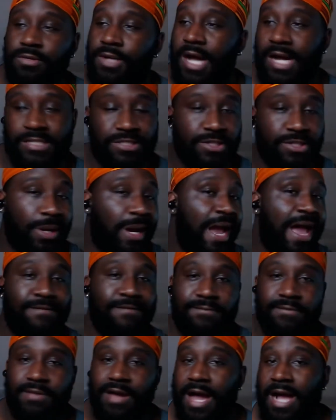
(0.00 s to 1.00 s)
I still have
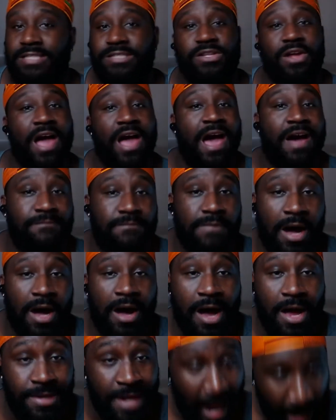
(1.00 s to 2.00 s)

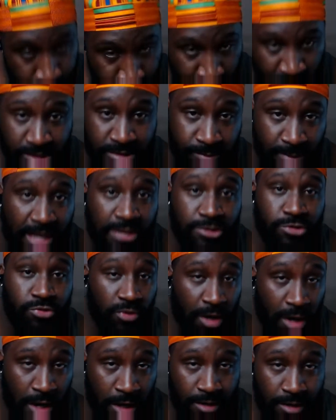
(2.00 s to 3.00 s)
nightmares about you,
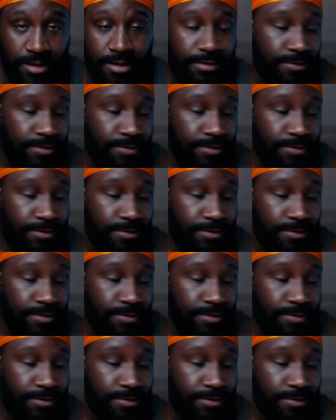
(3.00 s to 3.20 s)
dog.